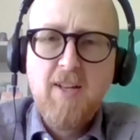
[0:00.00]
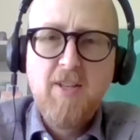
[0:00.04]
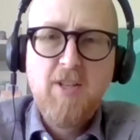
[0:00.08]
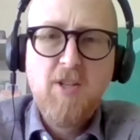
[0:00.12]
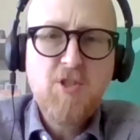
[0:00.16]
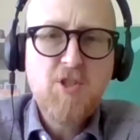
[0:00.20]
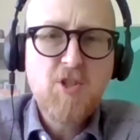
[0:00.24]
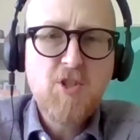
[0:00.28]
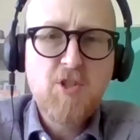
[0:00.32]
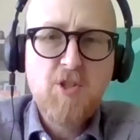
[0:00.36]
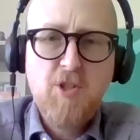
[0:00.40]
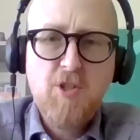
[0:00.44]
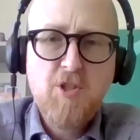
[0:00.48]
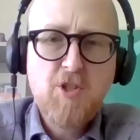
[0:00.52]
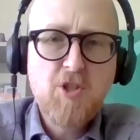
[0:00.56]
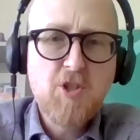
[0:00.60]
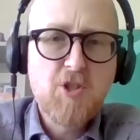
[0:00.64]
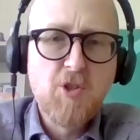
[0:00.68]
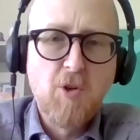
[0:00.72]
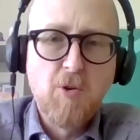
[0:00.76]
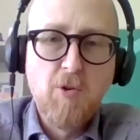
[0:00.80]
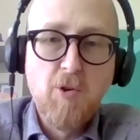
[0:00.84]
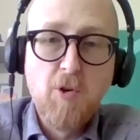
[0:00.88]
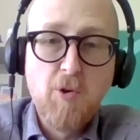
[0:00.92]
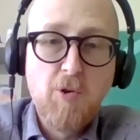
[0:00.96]
you just
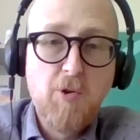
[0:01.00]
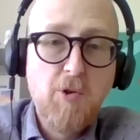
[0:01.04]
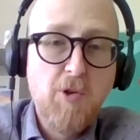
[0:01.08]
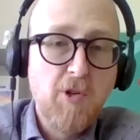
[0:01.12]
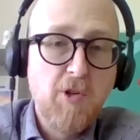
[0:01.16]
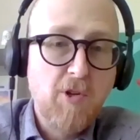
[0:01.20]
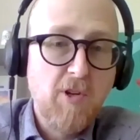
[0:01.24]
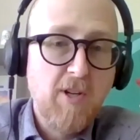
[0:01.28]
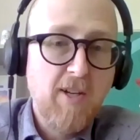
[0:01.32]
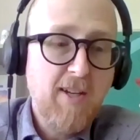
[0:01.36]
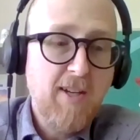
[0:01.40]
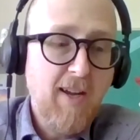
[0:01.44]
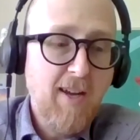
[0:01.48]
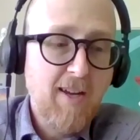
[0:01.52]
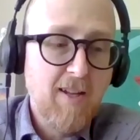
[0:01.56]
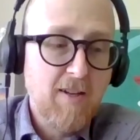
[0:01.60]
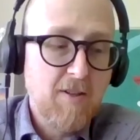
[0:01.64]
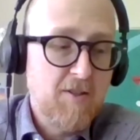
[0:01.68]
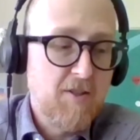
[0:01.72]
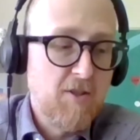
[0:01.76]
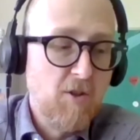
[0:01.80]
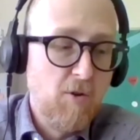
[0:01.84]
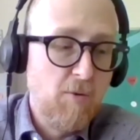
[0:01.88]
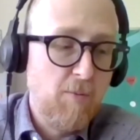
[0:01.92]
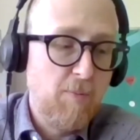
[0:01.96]
don't know who you're going to get.
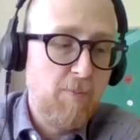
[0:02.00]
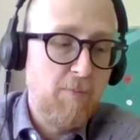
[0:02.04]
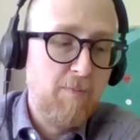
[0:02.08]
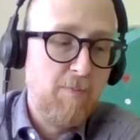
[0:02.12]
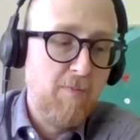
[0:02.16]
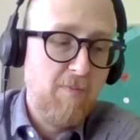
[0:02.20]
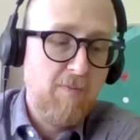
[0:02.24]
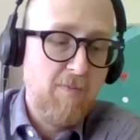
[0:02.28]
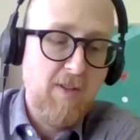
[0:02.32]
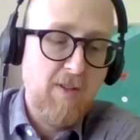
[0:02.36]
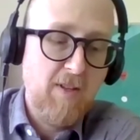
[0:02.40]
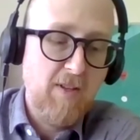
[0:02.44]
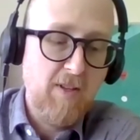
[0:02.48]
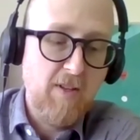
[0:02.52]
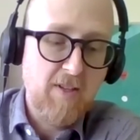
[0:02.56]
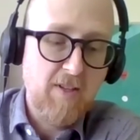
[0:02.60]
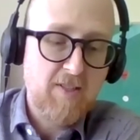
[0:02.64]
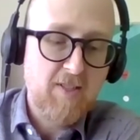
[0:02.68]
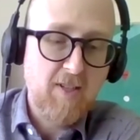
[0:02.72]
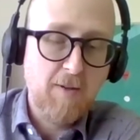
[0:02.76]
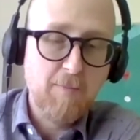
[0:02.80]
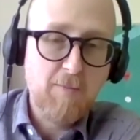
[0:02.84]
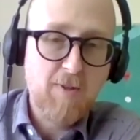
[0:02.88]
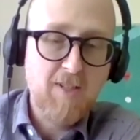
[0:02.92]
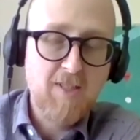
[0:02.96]
So
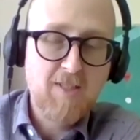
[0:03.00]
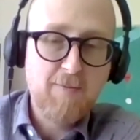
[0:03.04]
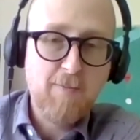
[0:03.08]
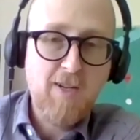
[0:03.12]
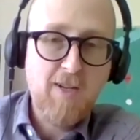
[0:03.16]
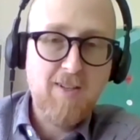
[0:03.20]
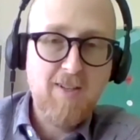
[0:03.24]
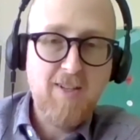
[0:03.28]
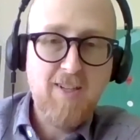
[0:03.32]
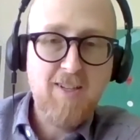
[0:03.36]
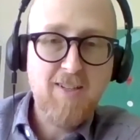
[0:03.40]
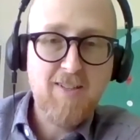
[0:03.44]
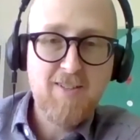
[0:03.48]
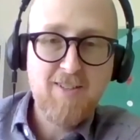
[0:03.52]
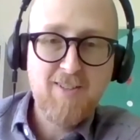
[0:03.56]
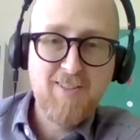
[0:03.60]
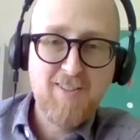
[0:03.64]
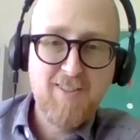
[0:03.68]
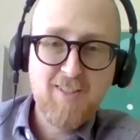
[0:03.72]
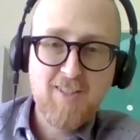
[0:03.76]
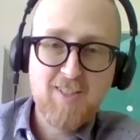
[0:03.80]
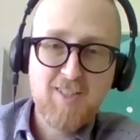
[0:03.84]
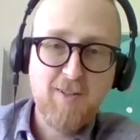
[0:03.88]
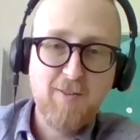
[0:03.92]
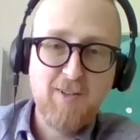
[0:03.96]
some kids might need
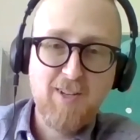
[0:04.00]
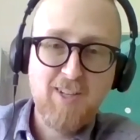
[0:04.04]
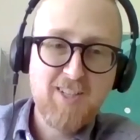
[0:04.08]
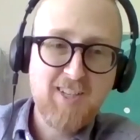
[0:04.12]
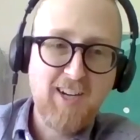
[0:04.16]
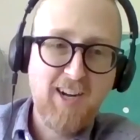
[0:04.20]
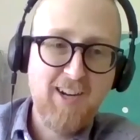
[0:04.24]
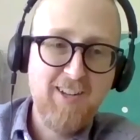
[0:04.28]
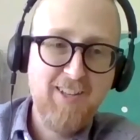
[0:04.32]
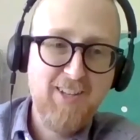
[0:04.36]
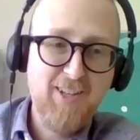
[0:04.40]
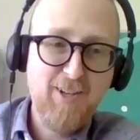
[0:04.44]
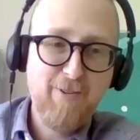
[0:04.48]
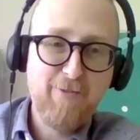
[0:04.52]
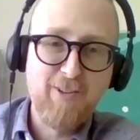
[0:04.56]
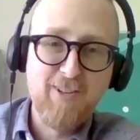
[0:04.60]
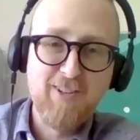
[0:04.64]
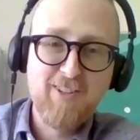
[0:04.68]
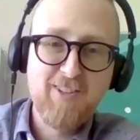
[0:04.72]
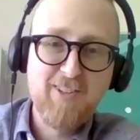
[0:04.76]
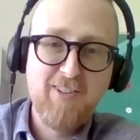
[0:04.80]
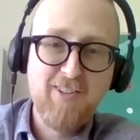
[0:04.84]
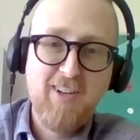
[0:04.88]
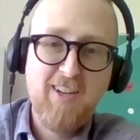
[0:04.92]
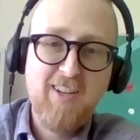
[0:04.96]
something entirely different,
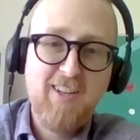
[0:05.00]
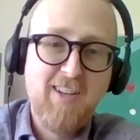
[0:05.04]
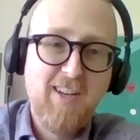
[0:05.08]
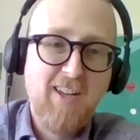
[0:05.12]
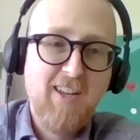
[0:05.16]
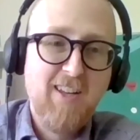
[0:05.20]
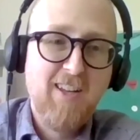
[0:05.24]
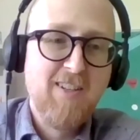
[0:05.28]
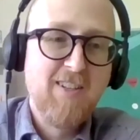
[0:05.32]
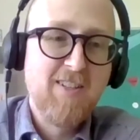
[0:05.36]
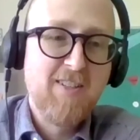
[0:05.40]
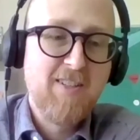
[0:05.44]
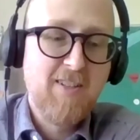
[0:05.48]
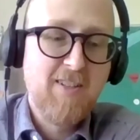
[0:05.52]
right? And